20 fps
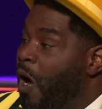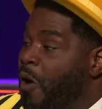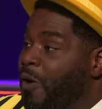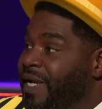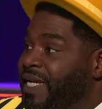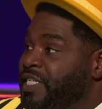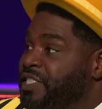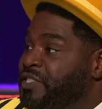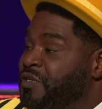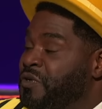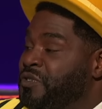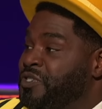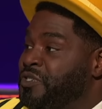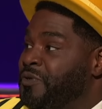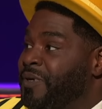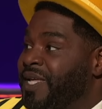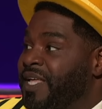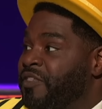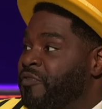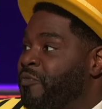Oh, he shows
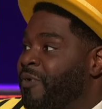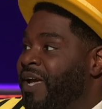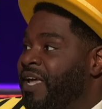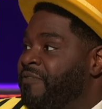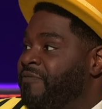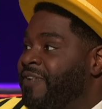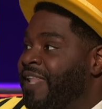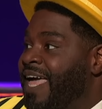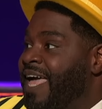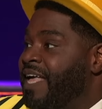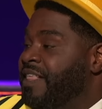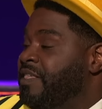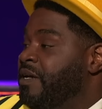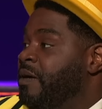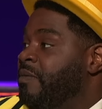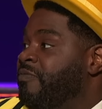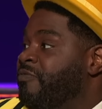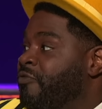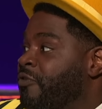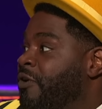you his red flags
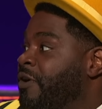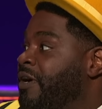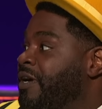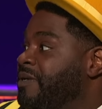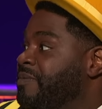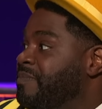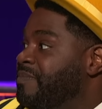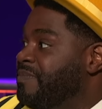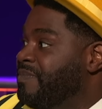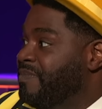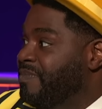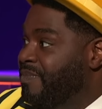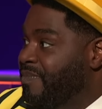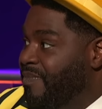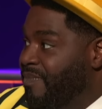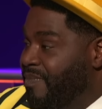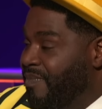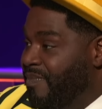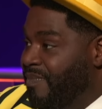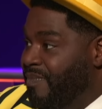up front. Yeah.